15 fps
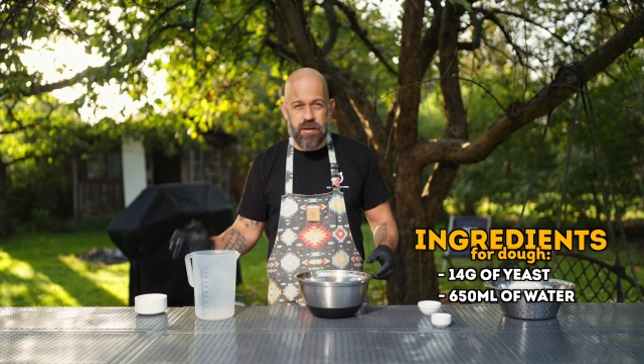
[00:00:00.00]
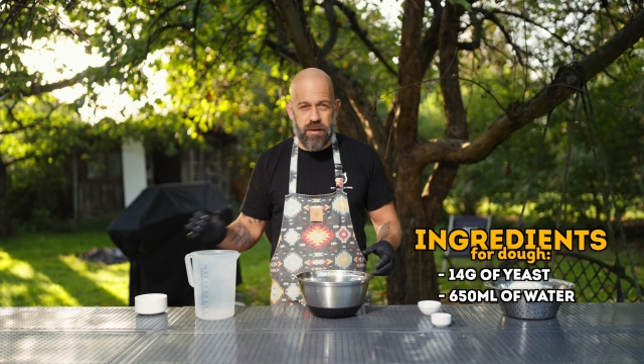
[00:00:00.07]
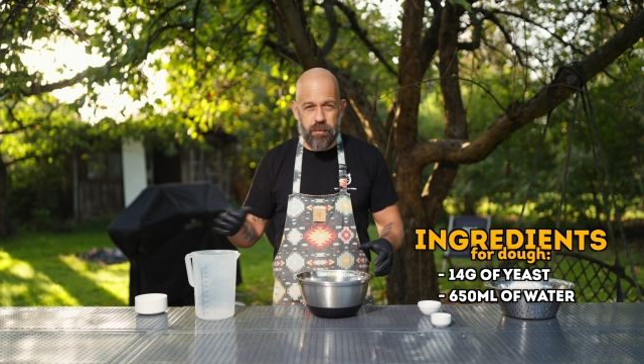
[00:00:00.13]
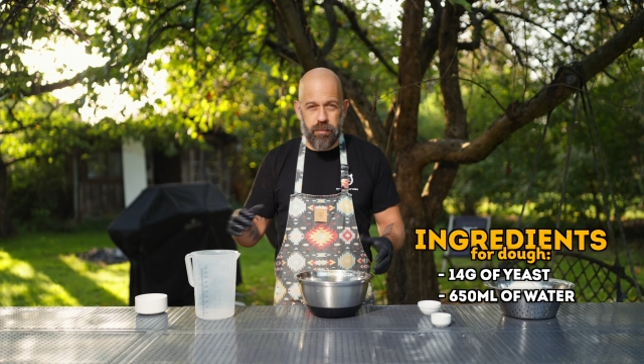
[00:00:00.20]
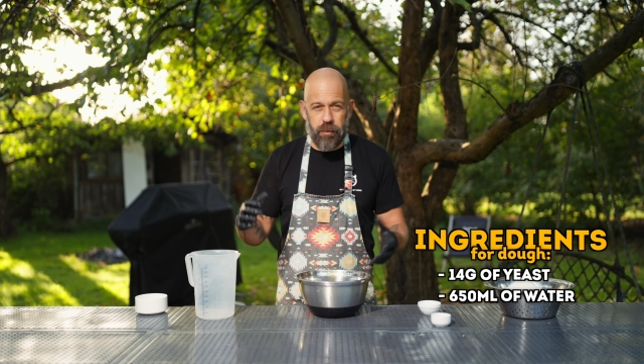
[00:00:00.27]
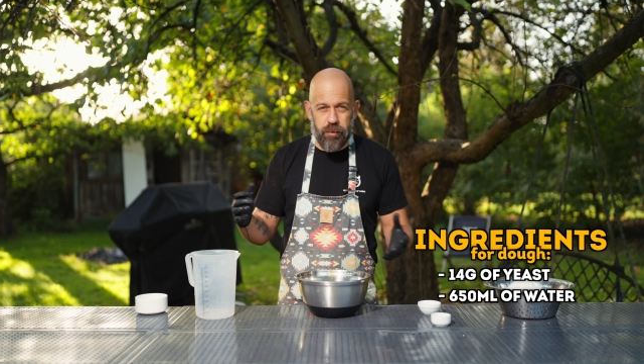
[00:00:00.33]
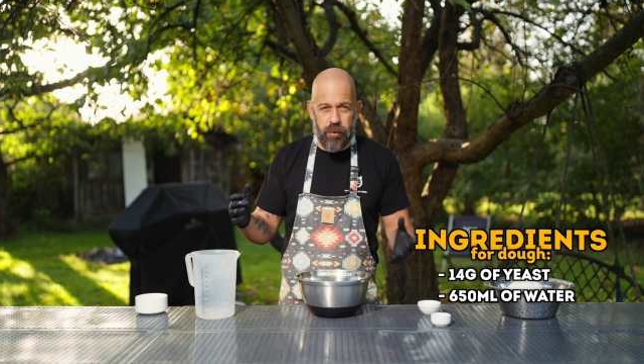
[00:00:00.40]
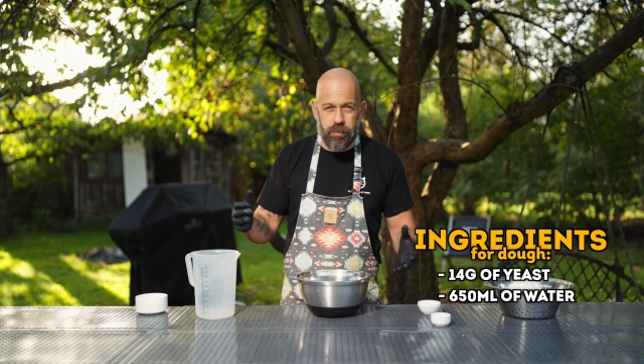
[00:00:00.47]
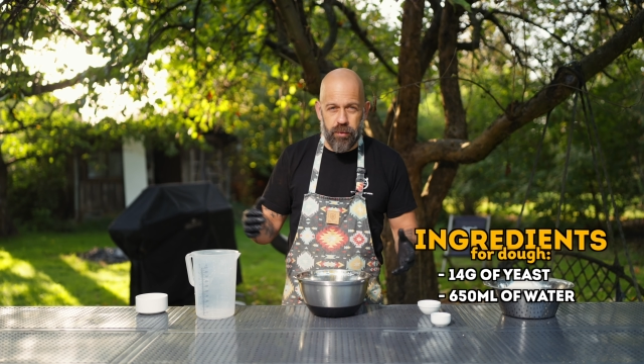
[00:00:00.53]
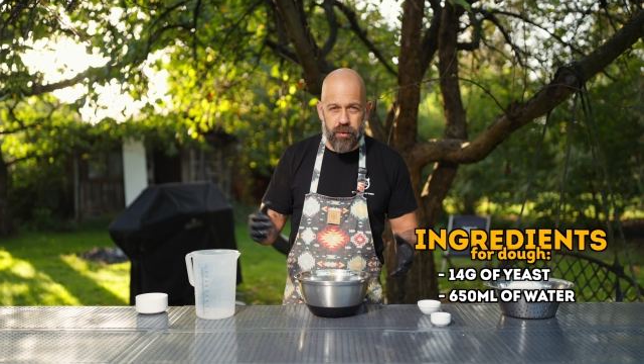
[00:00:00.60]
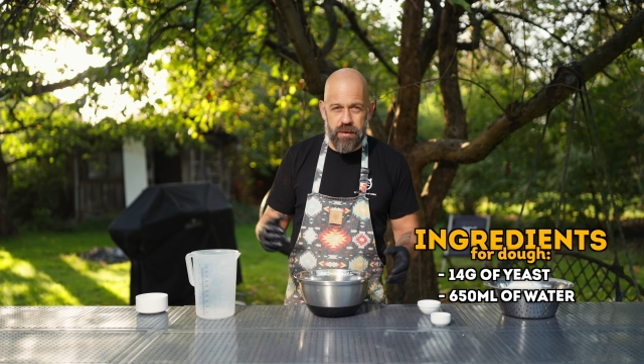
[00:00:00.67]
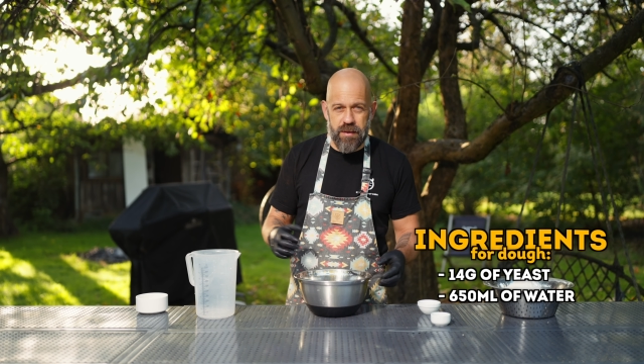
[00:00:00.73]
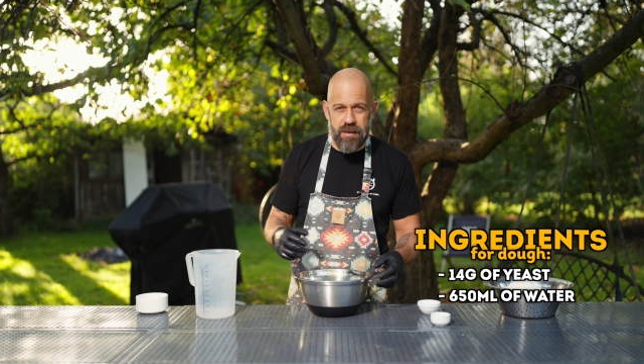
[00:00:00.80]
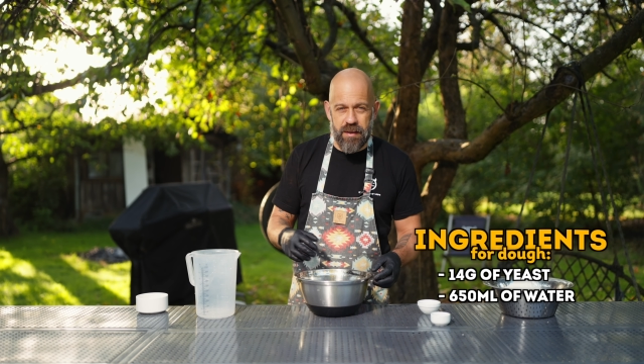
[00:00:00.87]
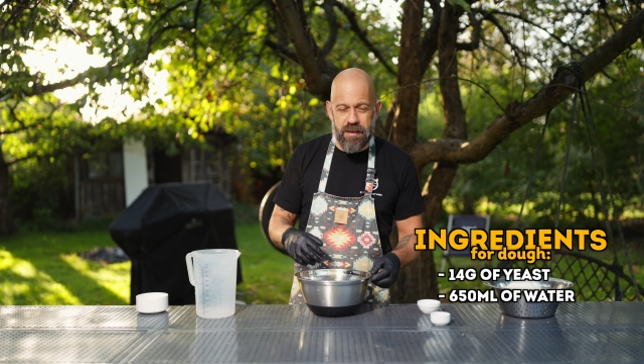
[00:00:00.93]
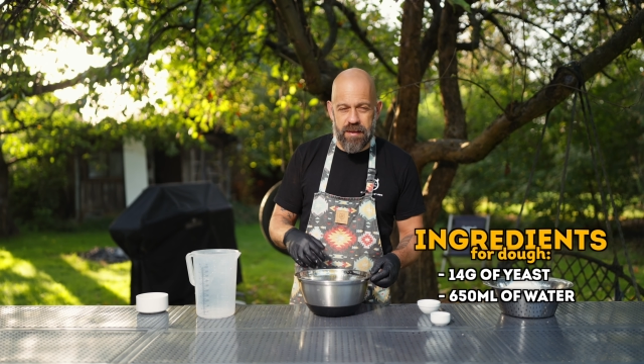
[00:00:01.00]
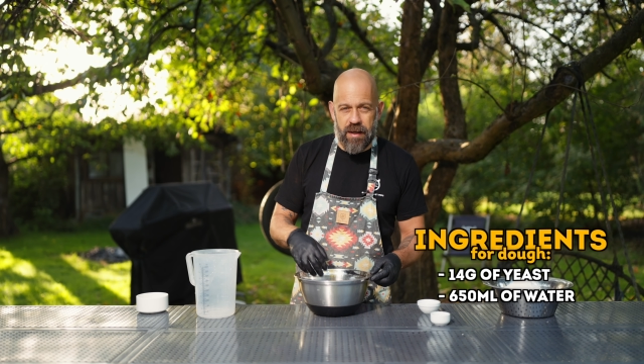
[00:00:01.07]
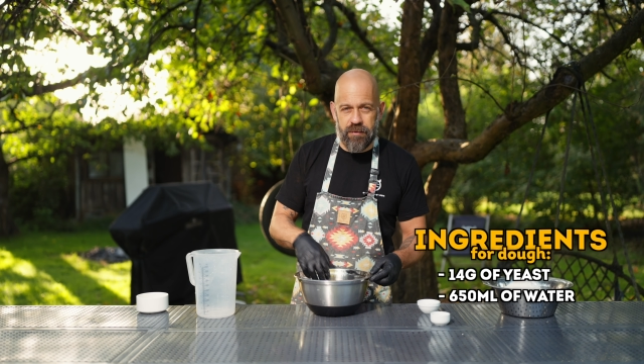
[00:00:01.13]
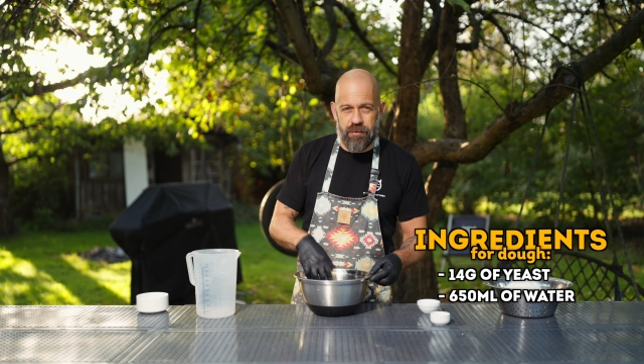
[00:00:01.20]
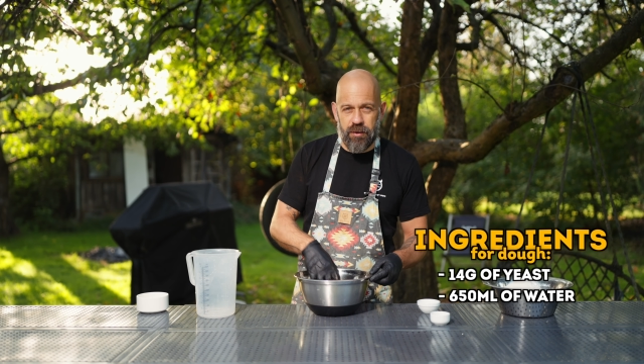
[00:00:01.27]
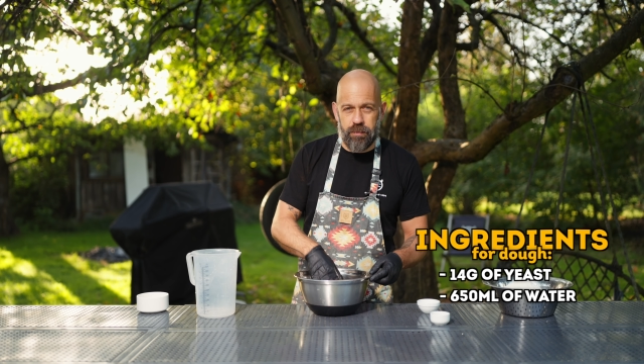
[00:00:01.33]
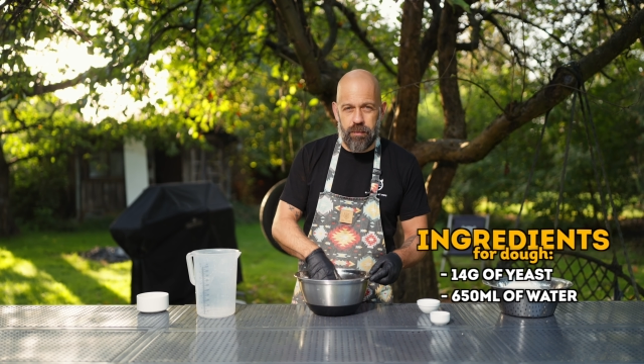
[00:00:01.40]
some people put
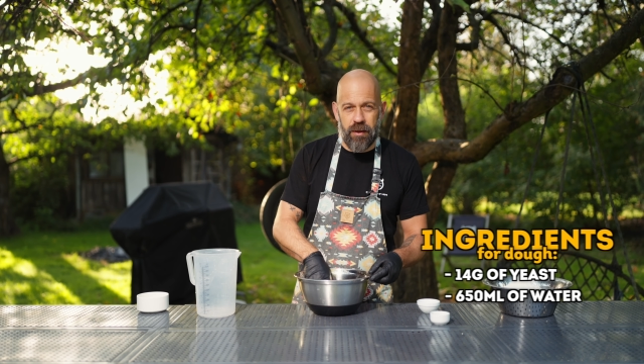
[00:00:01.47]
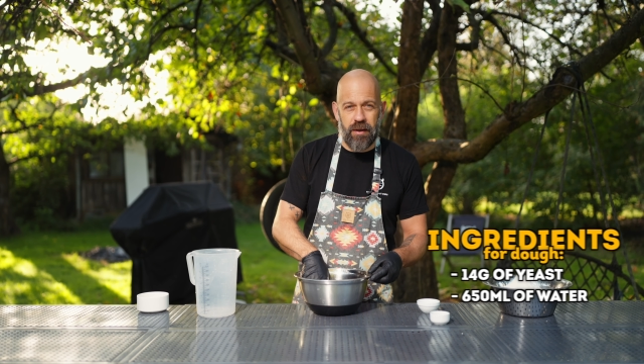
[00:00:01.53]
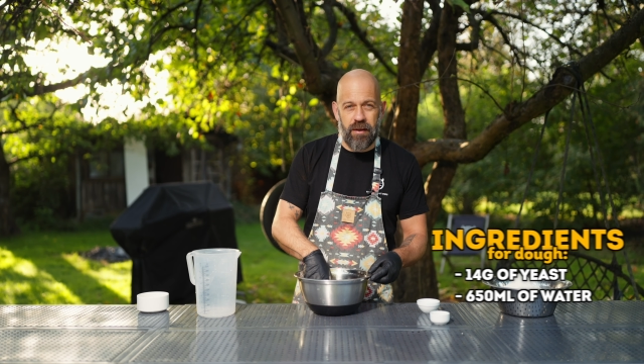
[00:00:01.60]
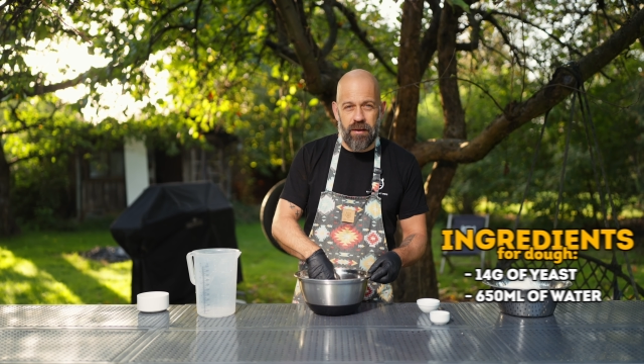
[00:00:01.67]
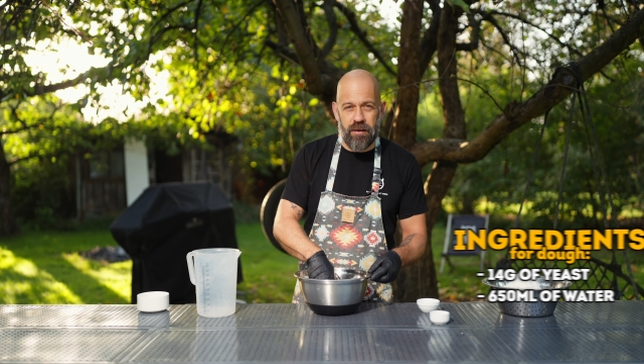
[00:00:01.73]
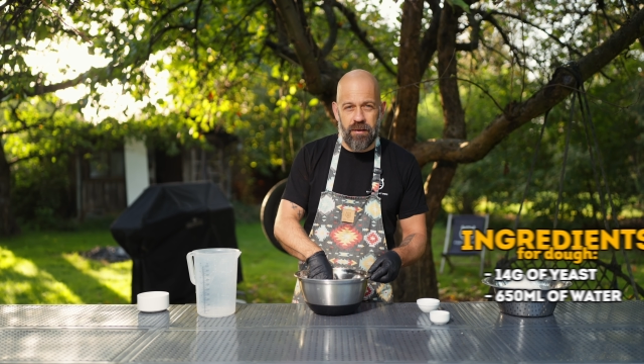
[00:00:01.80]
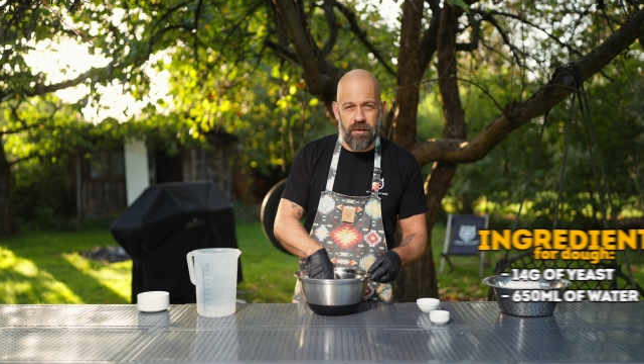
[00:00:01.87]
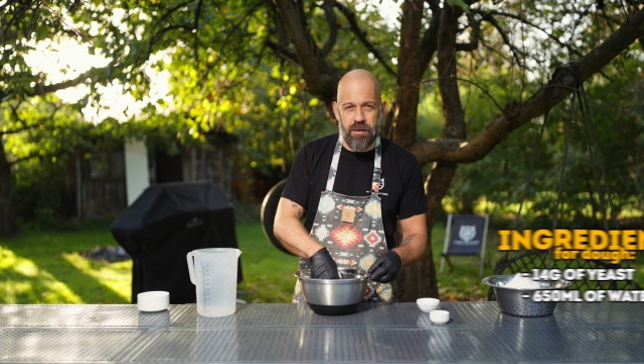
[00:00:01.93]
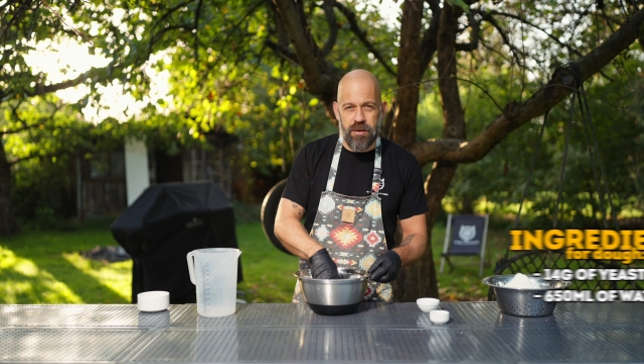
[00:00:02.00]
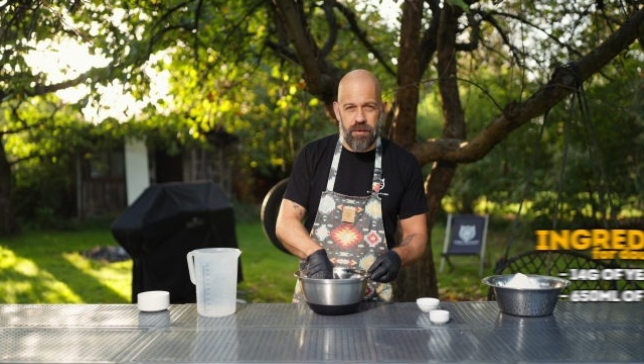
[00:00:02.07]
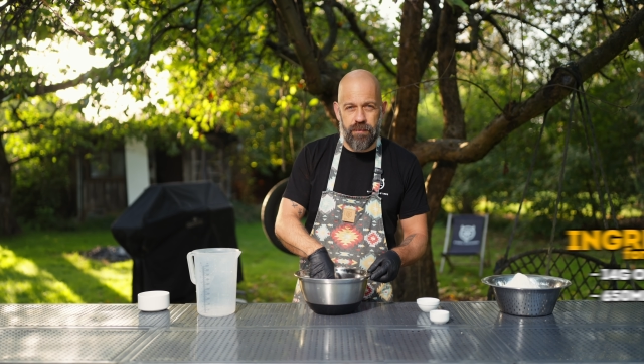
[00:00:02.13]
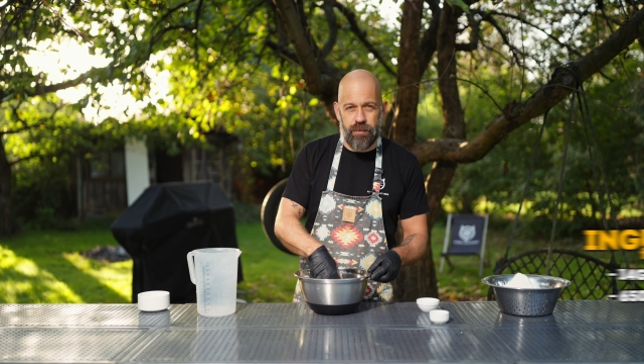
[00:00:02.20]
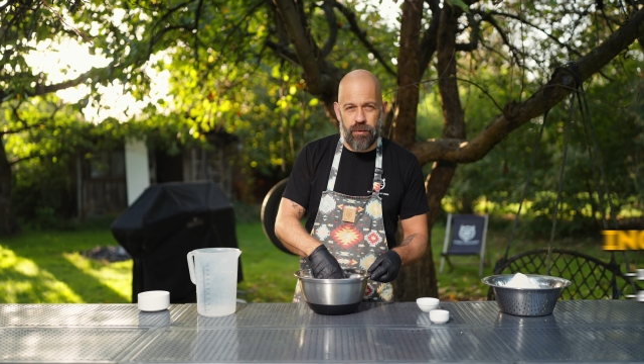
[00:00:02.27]
600 milliliters of